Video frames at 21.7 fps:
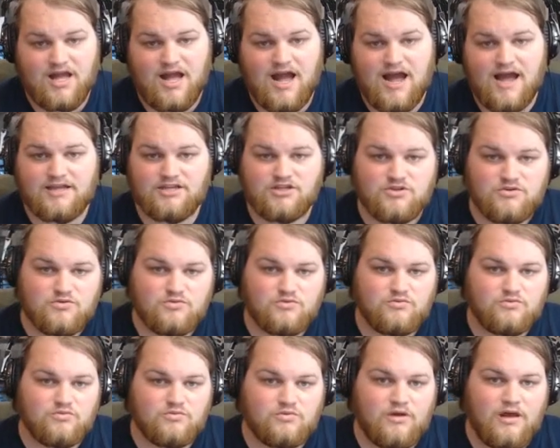I
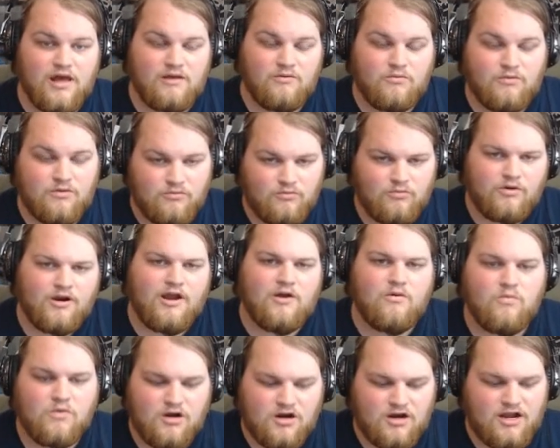do where I
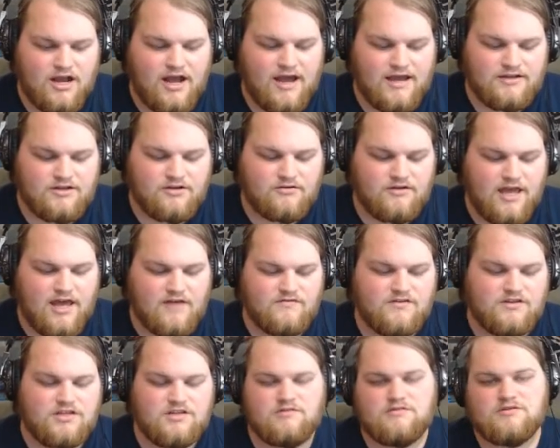work. I don't have
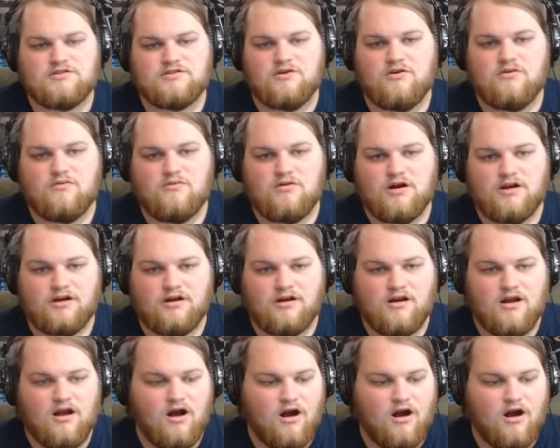to deal with salt water.